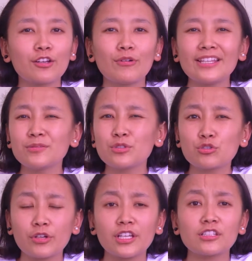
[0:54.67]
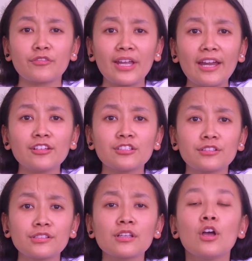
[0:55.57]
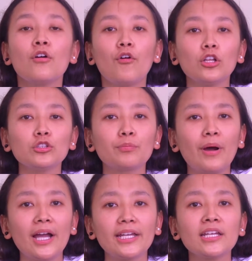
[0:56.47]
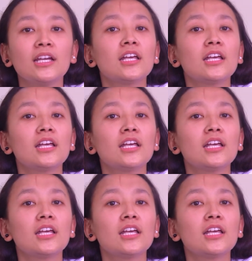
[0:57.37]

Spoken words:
random strings of characters followed by